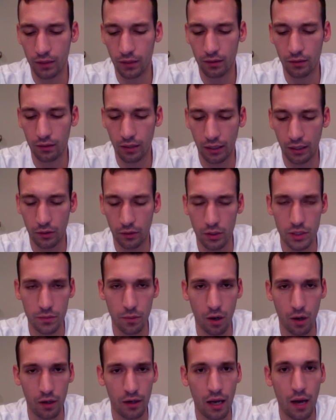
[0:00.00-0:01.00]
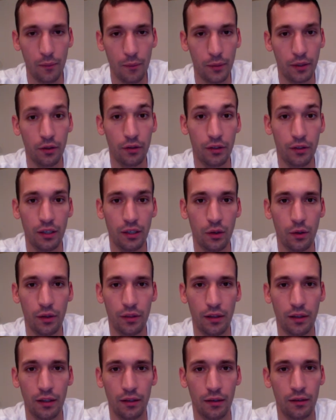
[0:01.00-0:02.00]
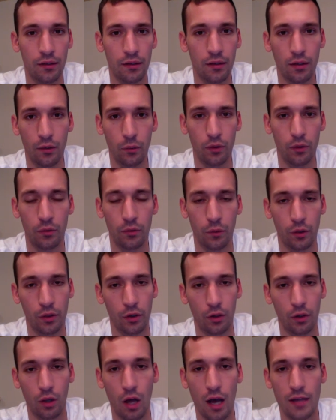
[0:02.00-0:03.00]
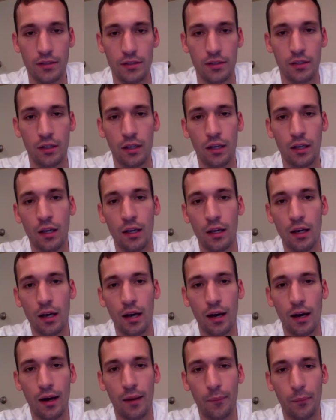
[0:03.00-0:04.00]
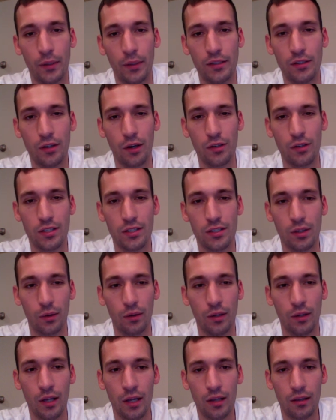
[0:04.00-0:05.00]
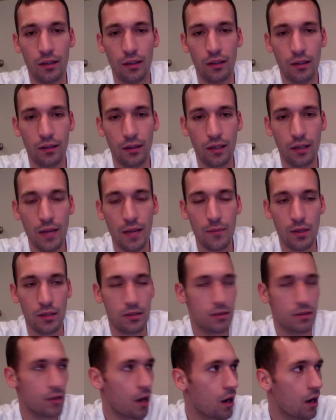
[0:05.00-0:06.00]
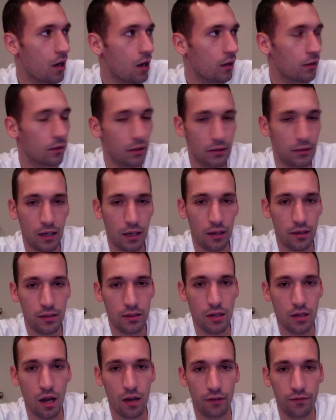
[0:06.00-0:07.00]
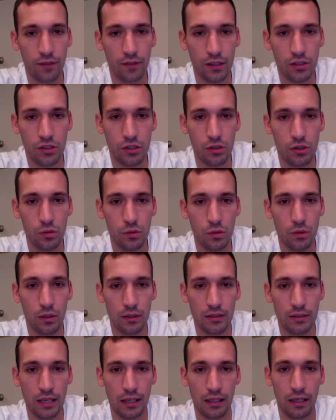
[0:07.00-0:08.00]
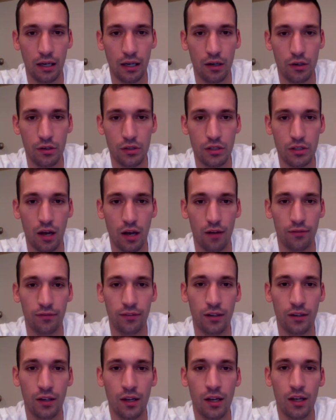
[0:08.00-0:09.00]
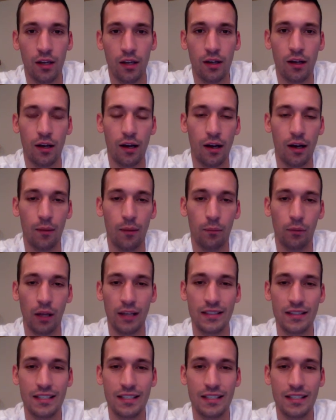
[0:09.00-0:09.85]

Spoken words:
like Chris Martin helping her deal with it and with her loss. But just the name of the song, the title of the song, "Fix You," taking care of yourself, lights